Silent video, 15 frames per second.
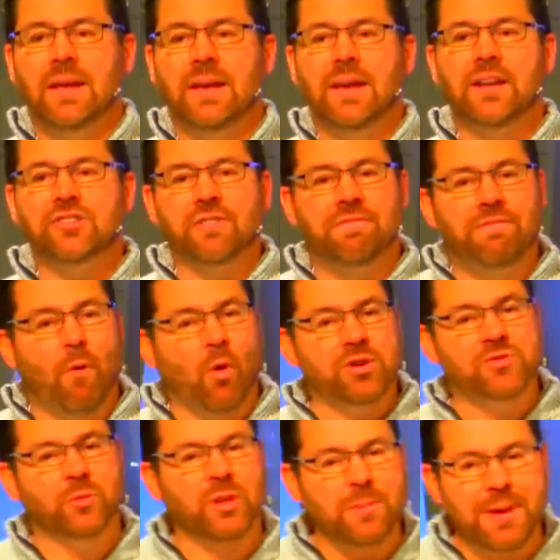He doesn't
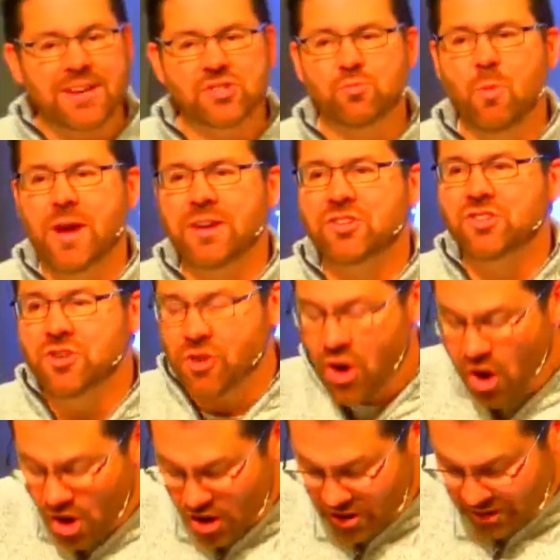forcefully make his way into your
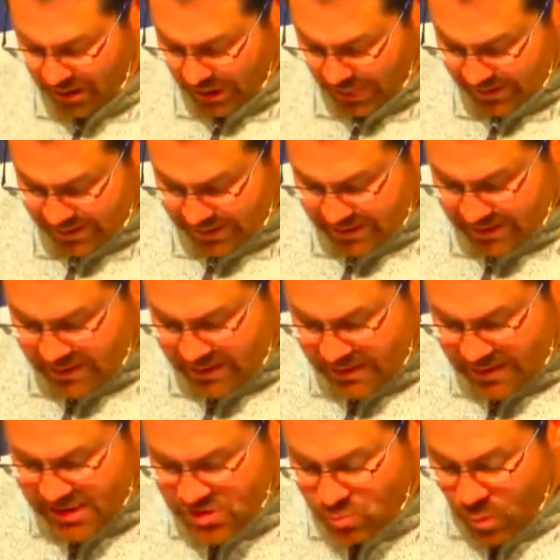heart,
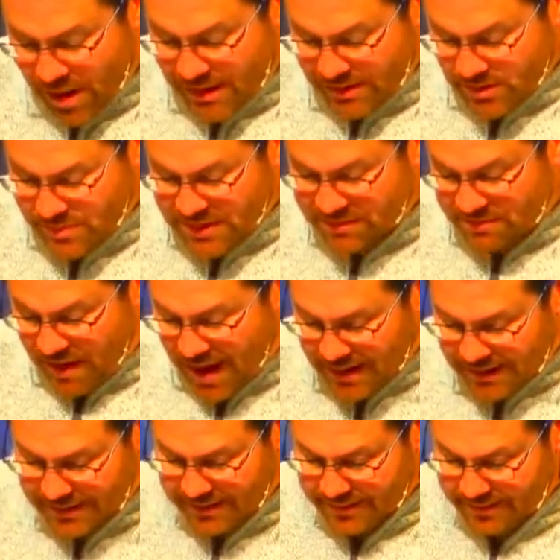he's waiting to be invited.